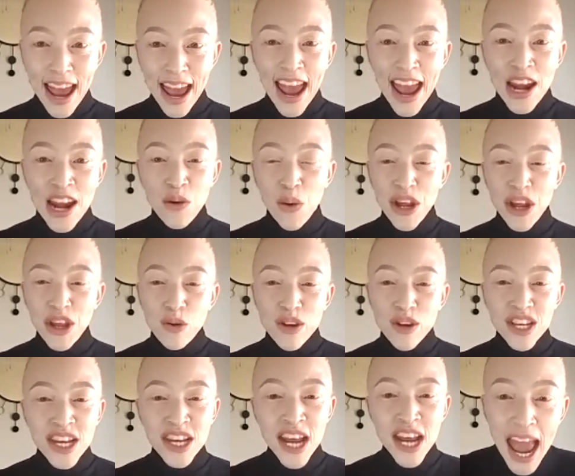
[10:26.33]
And when you
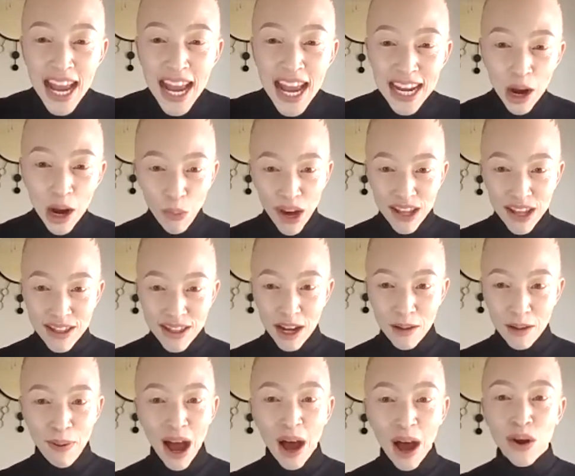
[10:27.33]
take away that
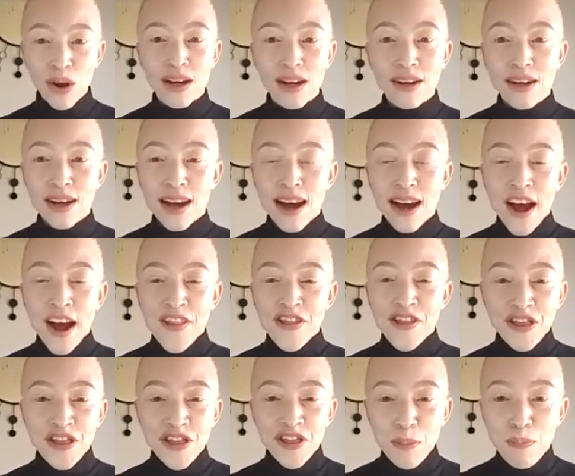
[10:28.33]
power,
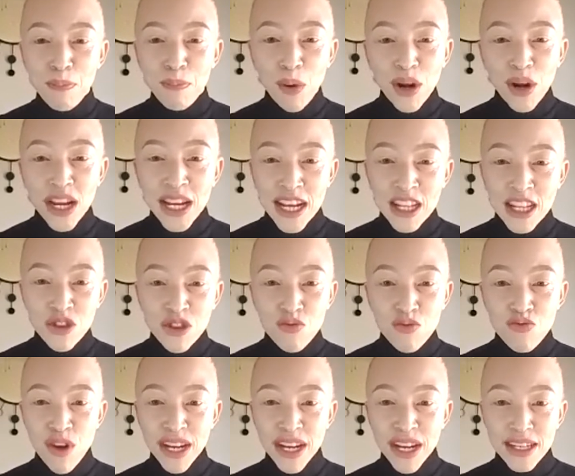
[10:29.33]
then the bully is
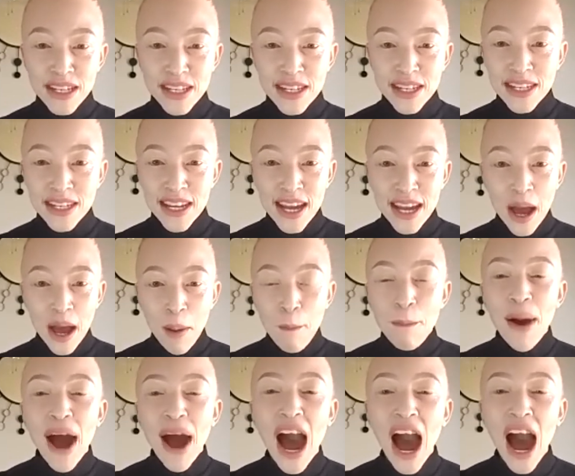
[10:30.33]
rendered
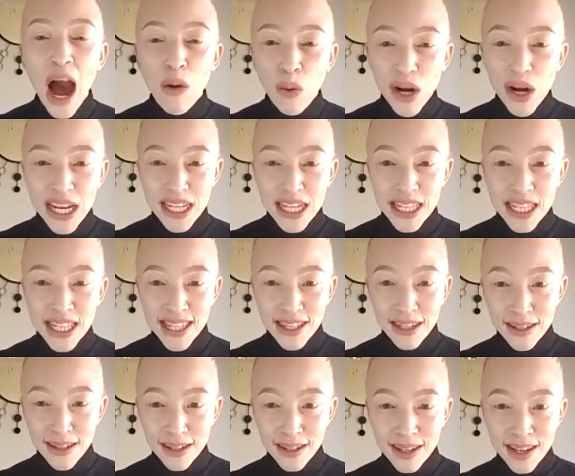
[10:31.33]
powerless.
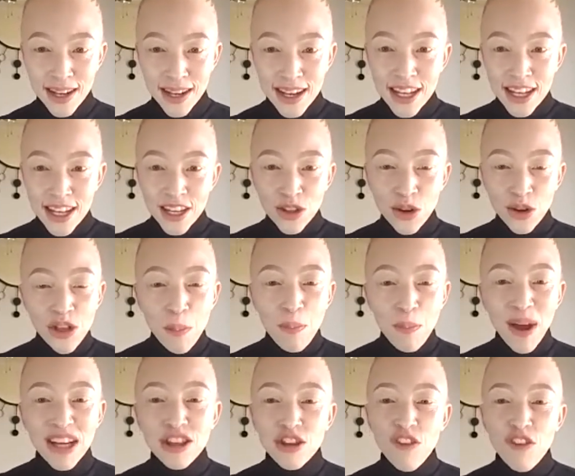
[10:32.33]
So the
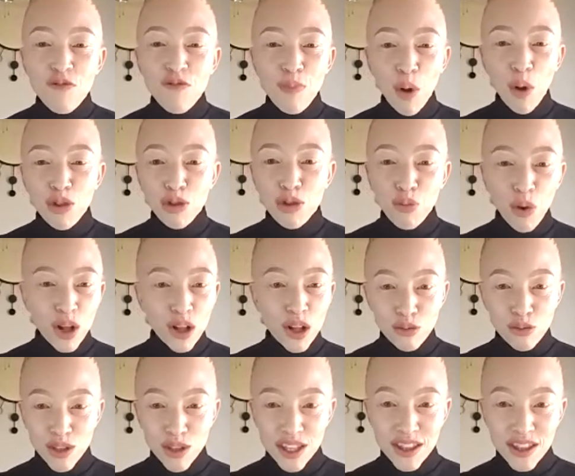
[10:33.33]
best of both worlds
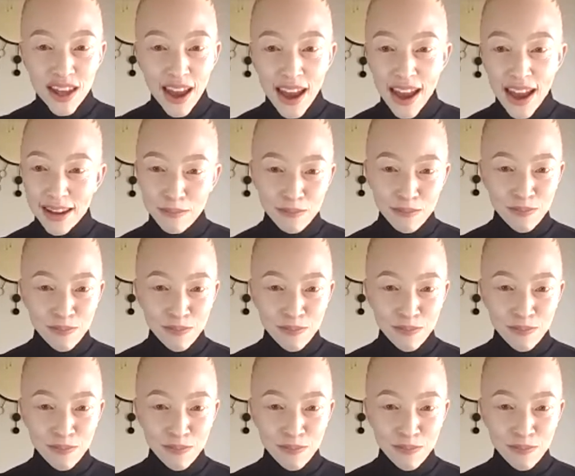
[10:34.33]
was there.